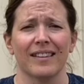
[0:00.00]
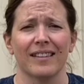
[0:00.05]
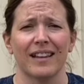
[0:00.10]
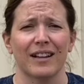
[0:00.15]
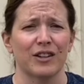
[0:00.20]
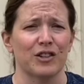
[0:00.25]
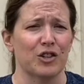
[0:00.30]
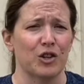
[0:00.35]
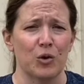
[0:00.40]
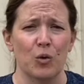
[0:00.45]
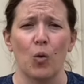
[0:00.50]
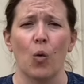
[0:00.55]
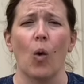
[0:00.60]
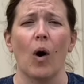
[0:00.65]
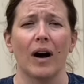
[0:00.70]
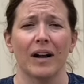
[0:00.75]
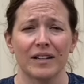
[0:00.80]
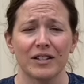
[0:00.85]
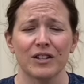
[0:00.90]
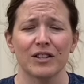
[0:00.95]
that you
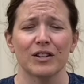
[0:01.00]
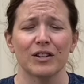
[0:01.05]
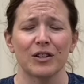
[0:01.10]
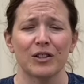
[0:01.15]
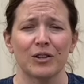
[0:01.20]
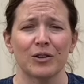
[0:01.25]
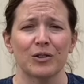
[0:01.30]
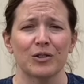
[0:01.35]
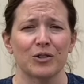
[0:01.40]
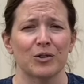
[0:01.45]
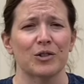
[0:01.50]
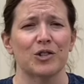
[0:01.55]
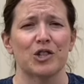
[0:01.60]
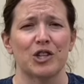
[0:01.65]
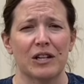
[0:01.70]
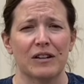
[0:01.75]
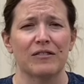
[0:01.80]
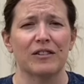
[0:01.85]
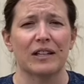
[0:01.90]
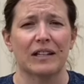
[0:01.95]
want to do to
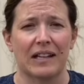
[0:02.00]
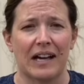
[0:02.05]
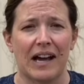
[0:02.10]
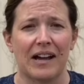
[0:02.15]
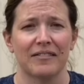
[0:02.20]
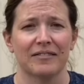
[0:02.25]
achieve in life.